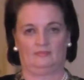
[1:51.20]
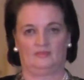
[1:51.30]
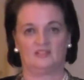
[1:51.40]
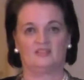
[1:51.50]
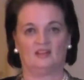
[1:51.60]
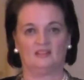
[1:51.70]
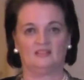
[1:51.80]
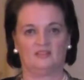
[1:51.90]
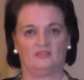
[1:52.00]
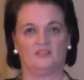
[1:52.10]
the
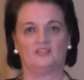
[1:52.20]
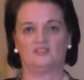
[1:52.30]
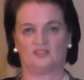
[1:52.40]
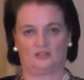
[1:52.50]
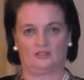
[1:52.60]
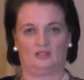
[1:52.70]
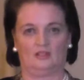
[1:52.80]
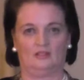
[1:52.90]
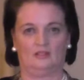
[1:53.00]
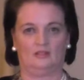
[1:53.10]
scientific study
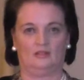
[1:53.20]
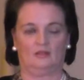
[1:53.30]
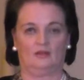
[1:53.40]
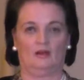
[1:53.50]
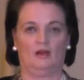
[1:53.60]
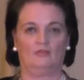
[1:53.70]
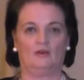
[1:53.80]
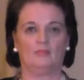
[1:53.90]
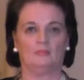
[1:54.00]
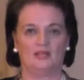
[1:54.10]
of
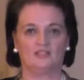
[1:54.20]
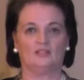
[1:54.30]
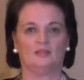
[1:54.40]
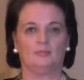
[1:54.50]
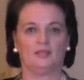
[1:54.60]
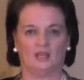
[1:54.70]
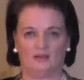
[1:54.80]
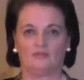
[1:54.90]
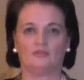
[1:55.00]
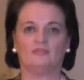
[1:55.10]
our mental
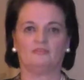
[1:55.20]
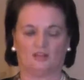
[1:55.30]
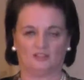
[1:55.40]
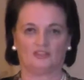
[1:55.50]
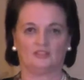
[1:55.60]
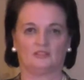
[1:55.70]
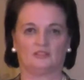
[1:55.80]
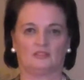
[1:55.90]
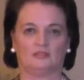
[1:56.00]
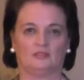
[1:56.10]
behaviour and
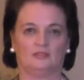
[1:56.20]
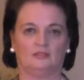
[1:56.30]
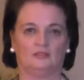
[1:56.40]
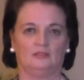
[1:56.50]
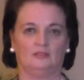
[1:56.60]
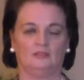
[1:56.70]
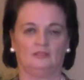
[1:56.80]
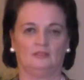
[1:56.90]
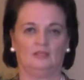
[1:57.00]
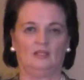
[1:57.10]
functions;
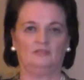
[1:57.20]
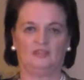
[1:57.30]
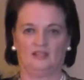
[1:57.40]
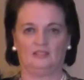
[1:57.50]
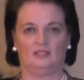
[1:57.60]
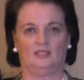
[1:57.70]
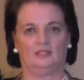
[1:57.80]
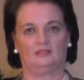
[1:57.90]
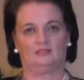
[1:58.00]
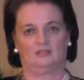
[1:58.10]
and finally,
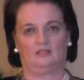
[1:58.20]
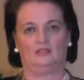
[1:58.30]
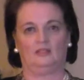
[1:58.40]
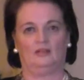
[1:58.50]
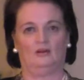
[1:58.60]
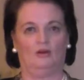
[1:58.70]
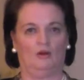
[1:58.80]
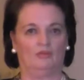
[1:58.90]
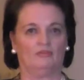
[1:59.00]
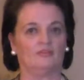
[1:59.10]
the study
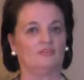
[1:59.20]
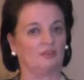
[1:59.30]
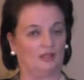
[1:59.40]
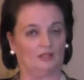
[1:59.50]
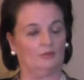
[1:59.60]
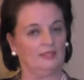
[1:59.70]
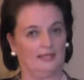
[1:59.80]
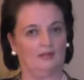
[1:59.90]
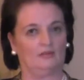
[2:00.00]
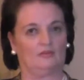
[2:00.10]
of
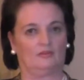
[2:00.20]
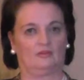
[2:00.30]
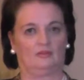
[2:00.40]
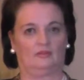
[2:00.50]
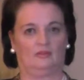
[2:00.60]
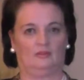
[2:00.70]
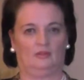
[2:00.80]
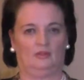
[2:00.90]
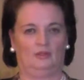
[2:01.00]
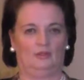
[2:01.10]
psychoanalysis,
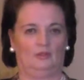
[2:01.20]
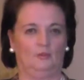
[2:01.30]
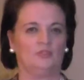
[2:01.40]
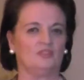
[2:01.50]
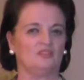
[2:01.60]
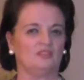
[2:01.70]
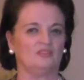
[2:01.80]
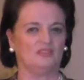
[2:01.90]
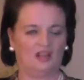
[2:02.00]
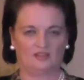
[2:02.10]
which is a
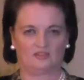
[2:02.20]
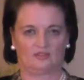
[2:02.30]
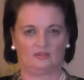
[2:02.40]
set